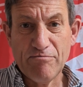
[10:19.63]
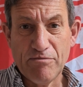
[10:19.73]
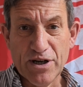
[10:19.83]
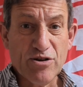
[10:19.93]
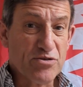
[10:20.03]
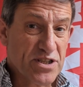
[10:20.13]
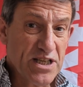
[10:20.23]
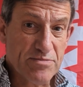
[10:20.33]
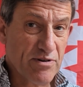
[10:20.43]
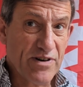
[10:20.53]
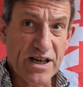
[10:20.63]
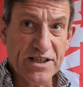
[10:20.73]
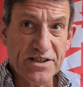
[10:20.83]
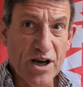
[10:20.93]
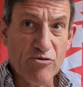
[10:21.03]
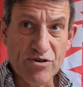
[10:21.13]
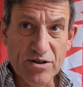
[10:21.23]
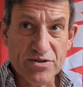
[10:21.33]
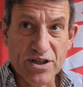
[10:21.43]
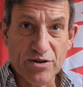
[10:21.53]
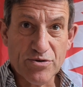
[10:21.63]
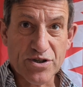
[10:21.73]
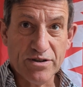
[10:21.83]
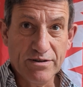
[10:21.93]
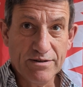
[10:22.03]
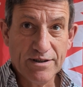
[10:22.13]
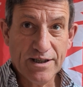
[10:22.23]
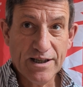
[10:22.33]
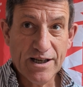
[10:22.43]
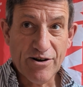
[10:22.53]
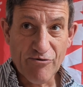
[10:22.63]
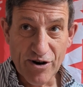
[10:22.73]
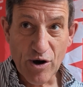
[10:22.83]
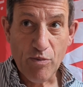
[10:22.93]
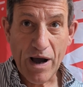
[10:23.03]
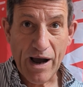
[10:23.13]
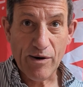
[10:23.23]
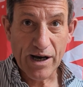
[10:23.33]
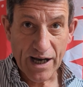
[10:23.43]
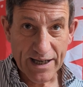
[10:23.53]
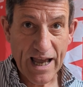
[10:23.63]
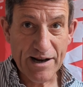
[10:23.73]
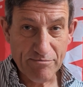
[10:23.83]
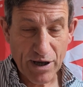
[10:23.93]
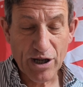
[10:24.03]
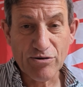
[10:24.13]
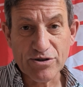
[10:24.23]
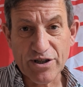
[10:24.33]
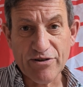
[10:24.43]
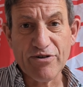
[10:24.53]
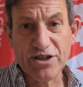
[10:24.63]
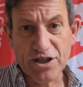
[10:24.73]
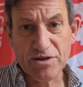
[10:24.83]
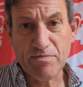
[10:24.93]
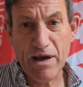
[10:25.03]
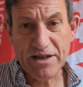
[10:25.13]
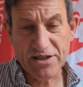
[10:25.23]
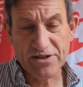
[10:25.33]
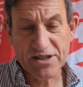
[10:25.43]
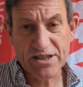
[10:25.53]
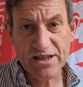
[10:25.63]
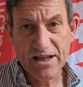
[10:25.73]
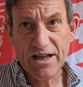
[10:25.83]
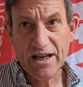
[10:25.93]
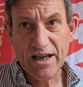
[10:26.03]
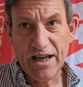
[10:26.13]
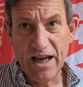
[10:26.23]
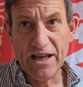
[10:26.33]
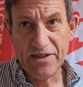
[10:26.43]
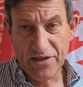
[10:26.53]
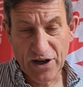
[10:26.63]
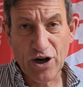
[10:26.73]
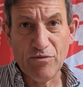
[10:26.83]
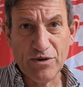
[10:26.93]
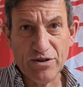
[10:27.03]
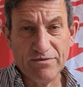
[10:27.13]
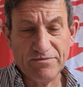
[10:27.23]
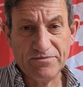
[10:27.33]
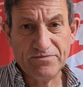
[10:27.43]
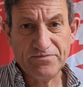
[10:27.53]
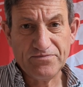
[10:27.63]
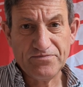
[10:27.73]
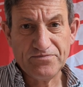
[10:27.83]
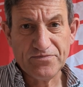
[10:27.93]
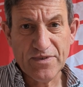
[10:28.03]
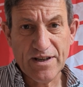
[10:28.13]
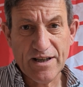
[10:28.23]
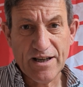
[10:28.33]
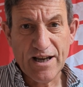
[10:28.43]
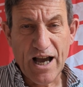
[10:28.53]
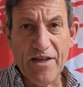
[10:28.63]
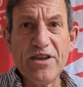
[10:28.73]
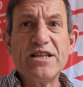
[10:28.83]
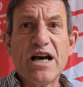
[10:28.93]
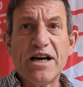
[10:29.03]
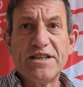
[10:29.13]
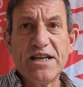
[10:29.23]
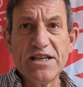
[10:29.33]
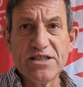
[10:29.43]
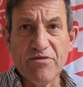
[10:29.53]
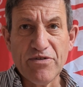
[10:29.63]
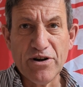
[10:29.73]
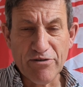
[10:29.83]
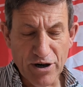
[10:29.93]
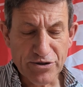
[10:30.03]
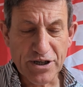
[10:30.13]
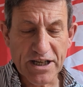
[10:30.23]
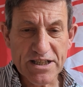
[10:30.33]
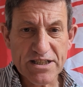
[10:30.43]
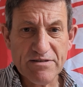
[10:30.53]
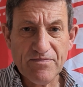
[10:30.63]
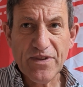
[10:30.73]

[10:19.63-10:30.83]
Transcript: But of course these provided no real solution. Real power again belonged to the richest peasants in the commune. And these ideas of the Narodniks